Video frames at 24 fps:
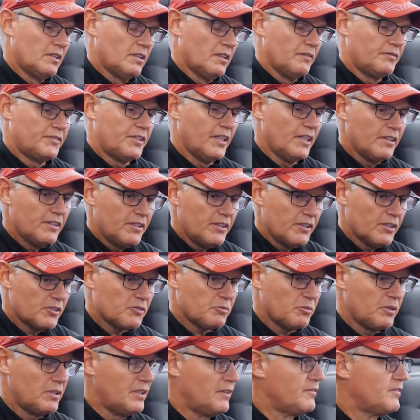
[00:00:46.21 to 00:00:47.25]
of 10
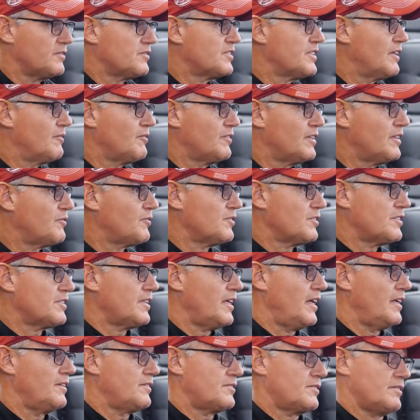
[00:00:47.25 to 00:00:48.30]
years. We lived in seven different
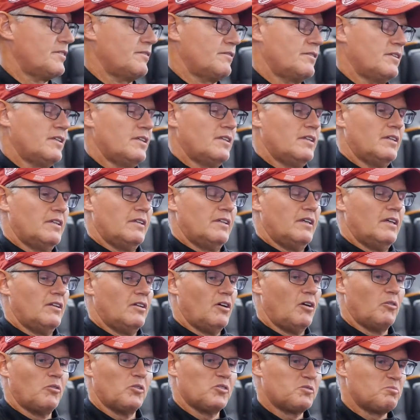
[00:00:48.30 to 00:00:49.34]
states, and
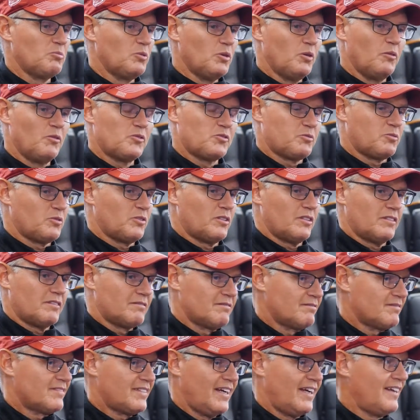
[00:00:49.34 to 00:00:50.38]
all those moves were
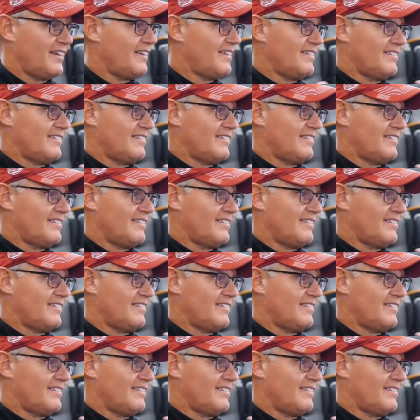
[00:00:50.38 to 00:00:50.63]
kind